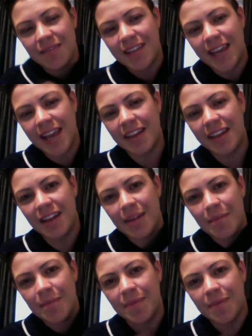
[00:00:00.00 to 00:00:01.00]
they ended
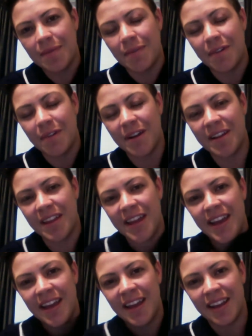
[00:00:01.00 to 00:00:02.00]
up where
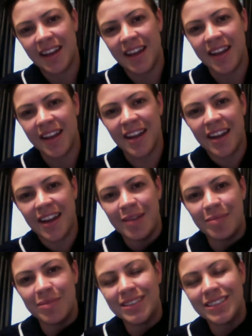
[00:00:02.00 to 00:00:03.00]
they ended
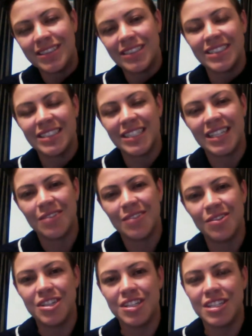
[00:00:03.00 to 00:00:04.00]
up,
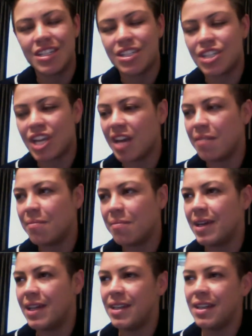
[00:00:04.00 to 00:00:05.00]
which is a shame,
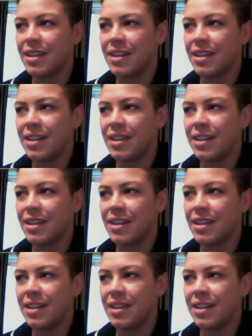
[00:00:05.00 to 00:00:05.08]
but